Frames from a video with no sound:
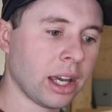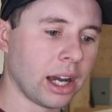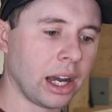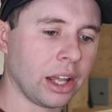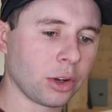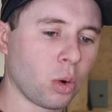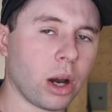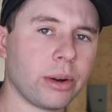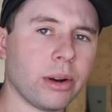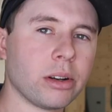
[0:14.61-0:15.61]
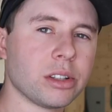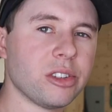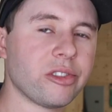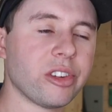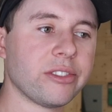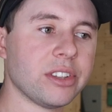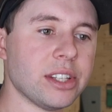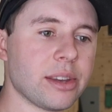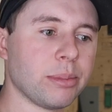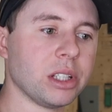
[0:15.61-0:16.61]
The Quadrunner
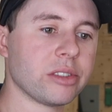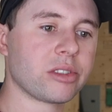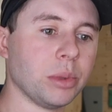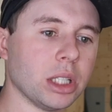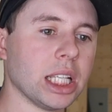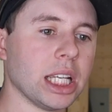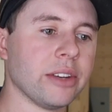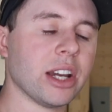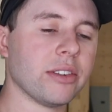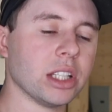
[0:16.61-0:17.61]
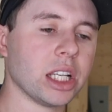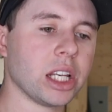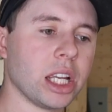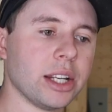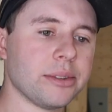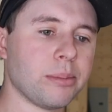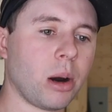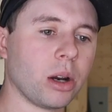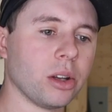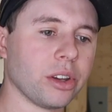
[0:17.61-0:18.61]
250s, I believe from the late, if you have a late 80s
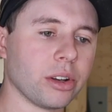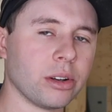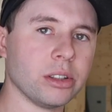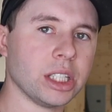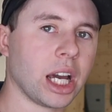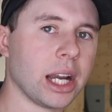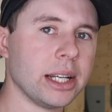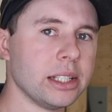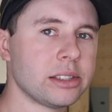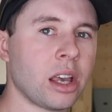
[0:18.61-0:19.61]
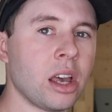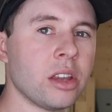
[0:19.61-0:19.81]
model to the early 90s,